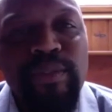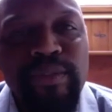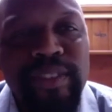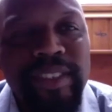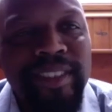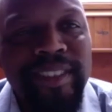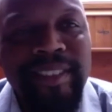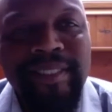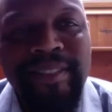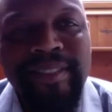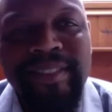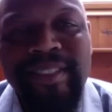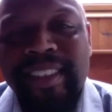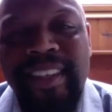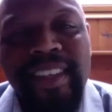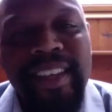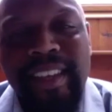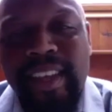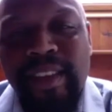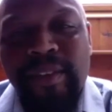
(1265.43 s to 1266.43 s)
Uh,
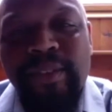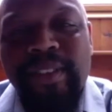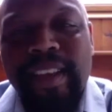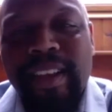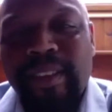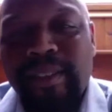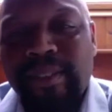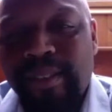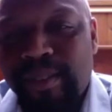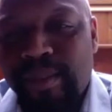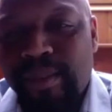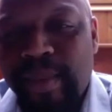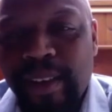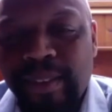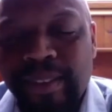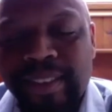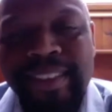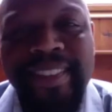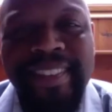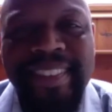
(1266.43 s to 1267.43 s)
can you tell us
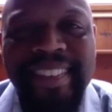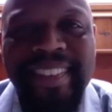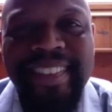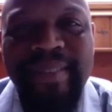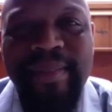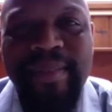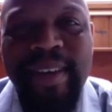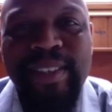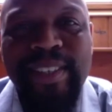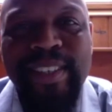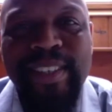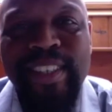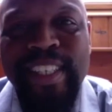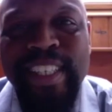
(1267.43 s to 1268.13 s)
about, about it?